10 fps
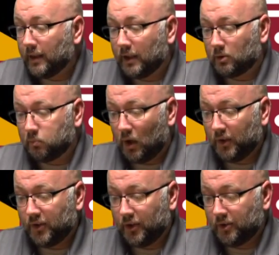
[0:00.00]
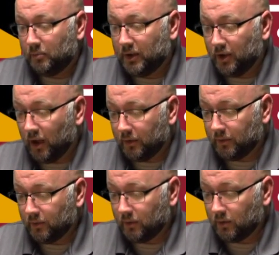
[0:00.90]
I think the process could be
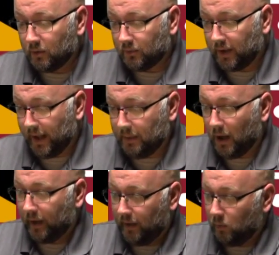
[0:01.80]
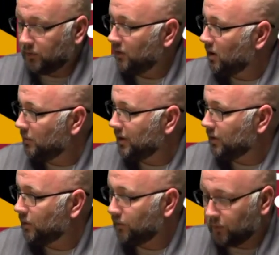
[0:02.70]
done for anybody that wants to come
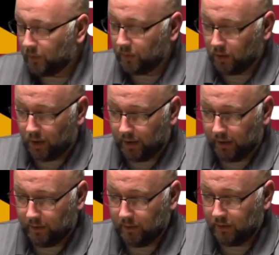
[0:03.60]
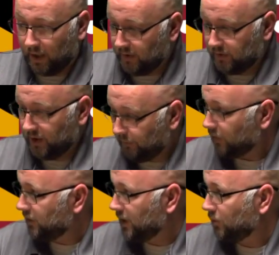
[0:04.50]
here for
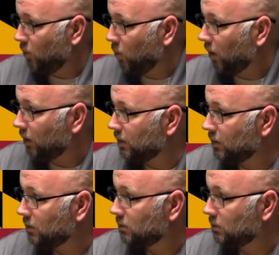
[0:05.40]
for seasonal work.